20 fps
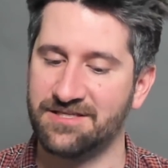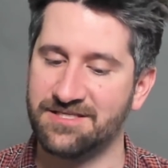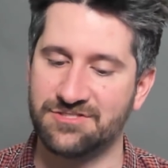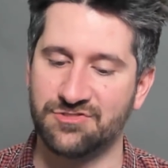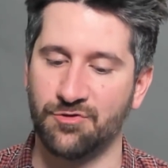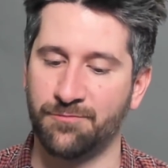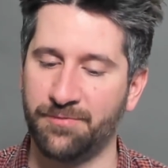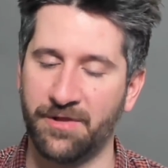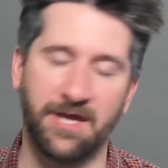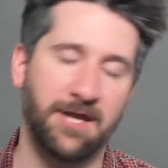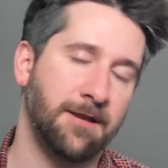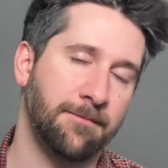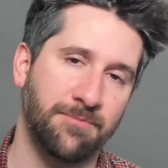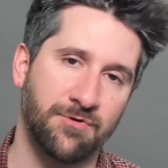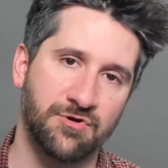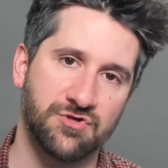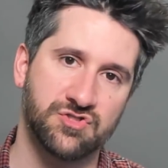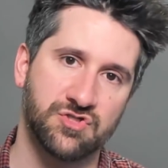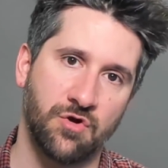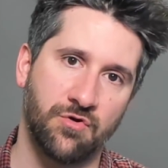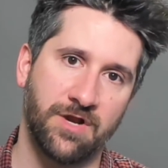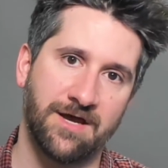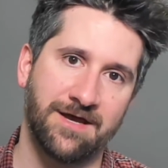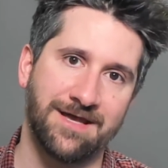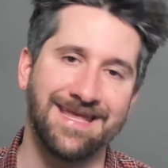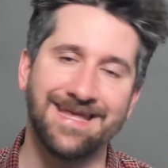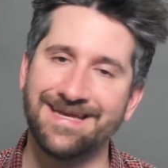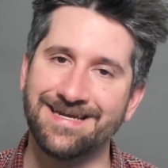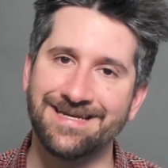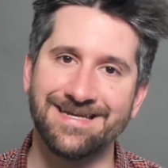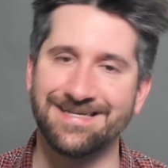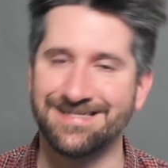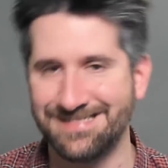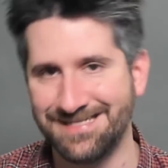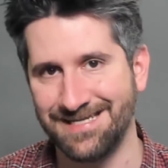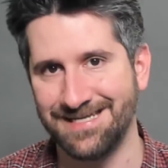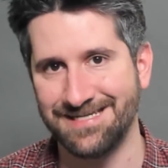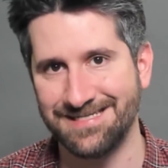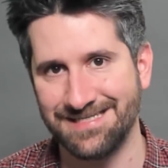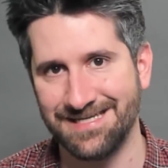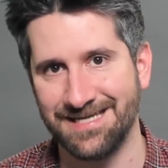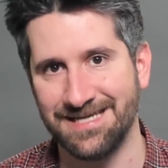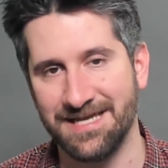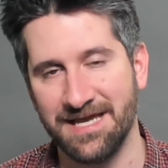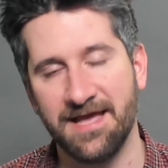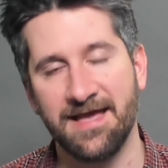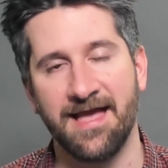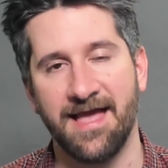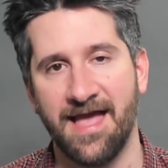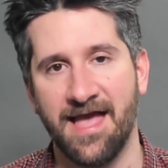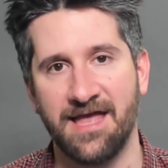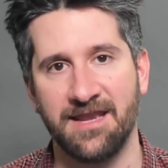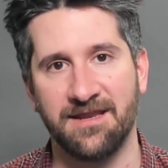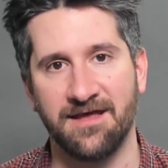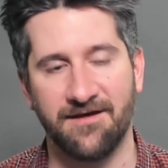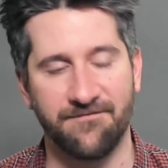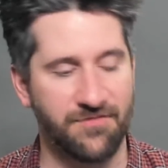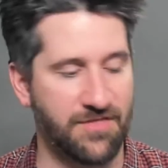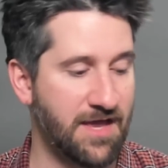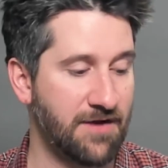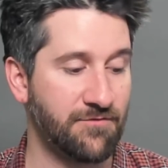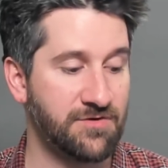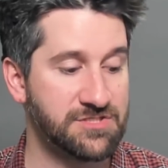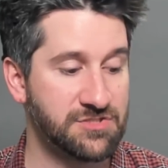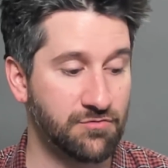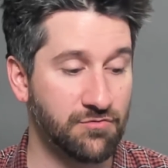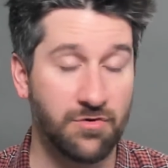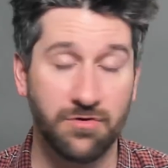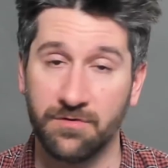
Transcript: this to playing Persona in D and D, uh, and for that reason